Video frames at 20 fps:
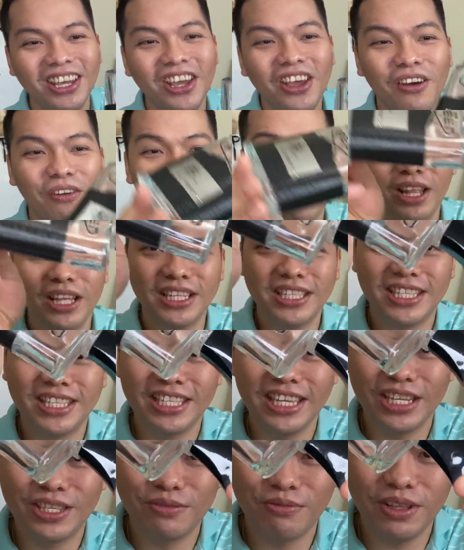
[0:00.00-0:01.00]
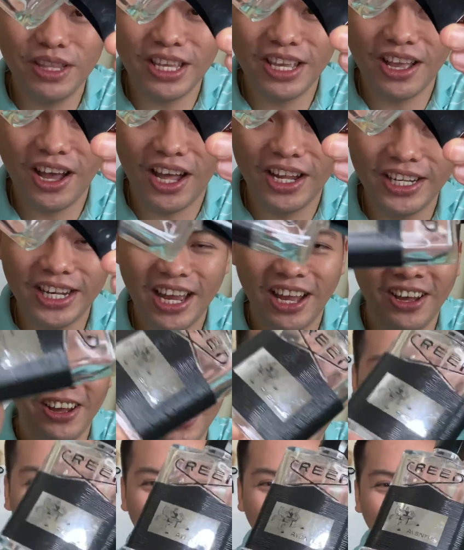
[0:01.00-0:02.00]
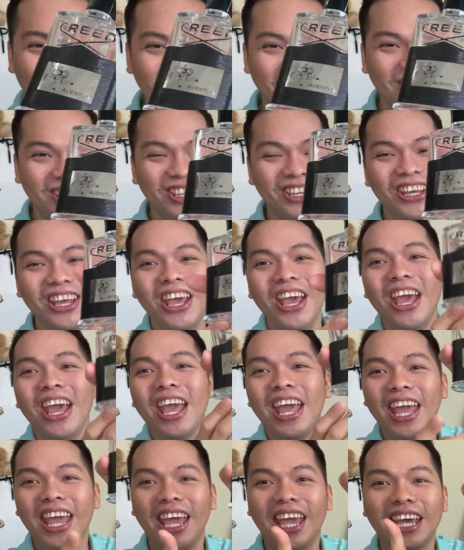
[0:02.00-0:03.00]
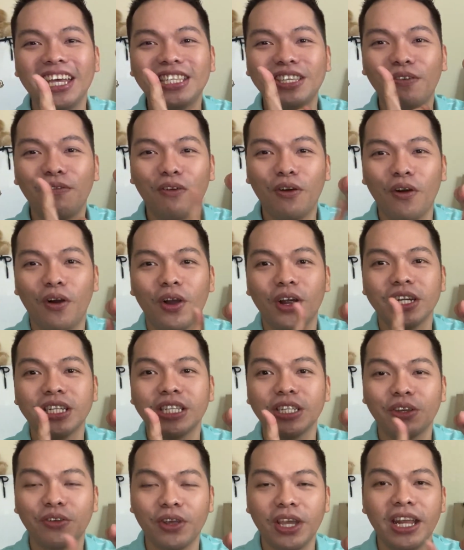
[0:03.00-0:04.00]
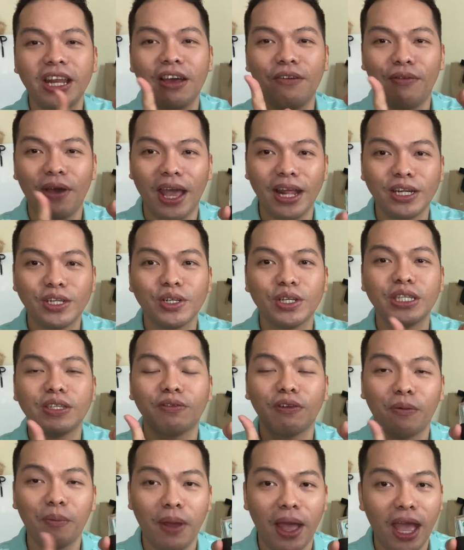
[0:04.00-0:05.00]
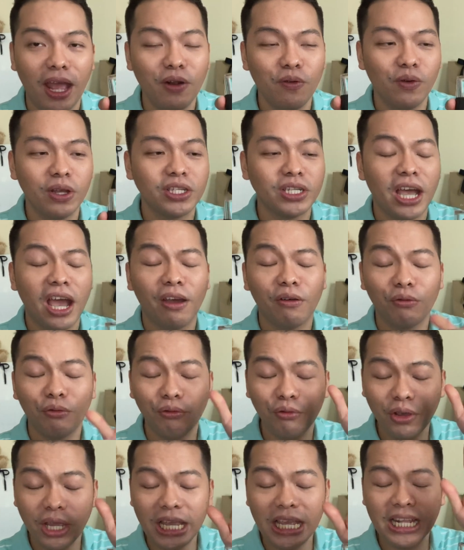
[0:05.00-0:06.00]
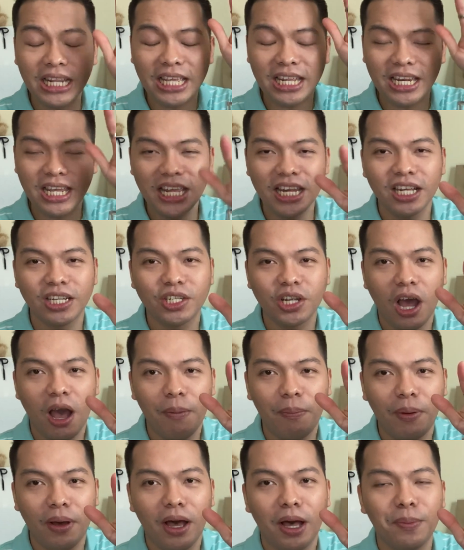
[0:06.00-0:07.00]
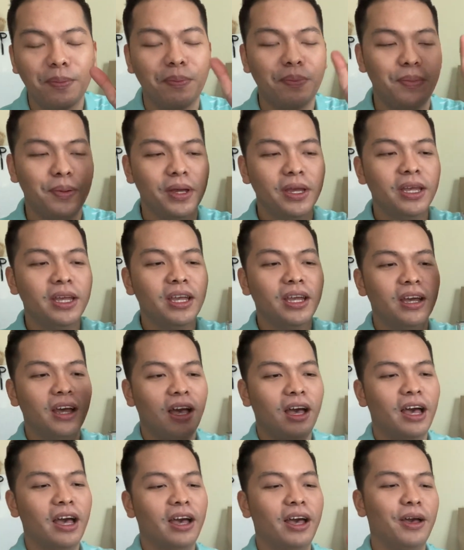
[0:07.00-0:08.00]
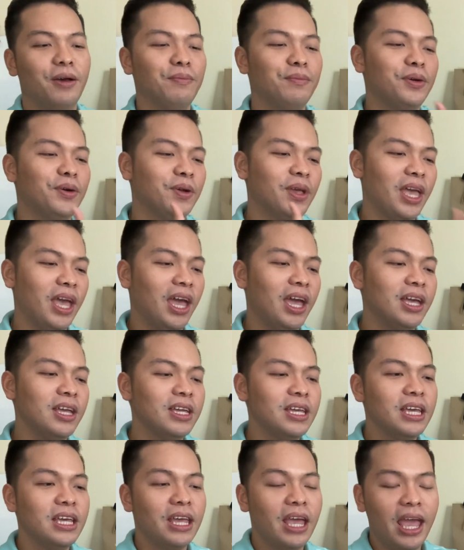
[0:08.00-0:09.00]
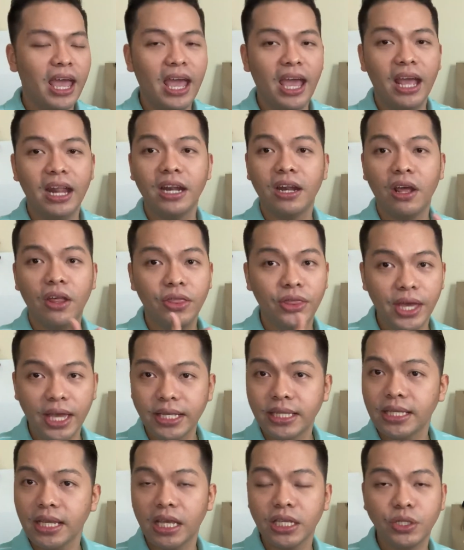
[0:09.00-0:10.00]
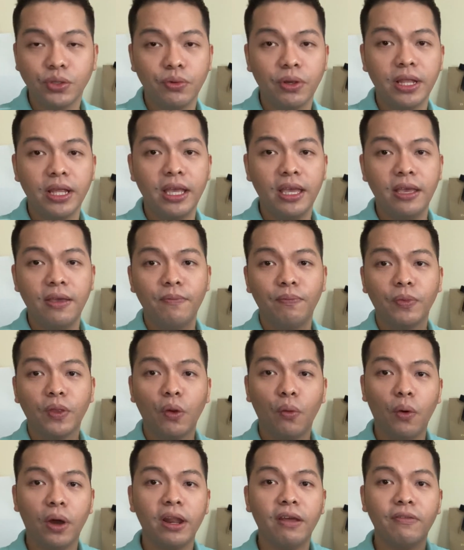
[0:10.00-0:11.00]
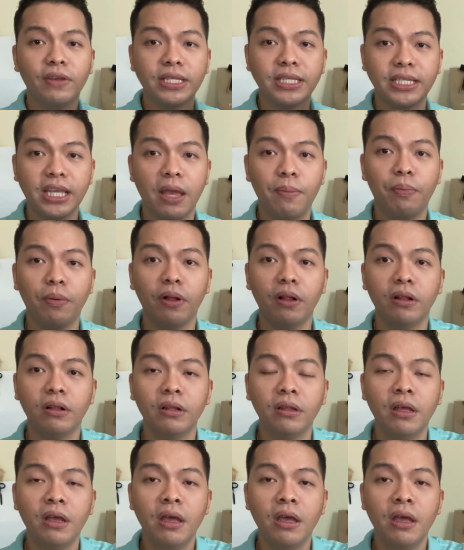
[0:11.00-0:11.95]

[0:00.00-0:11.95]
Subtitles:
Well, it's really gone now. Is of course Creed Aventus for men, which I really need a top of. Okay, and this is really one of the staple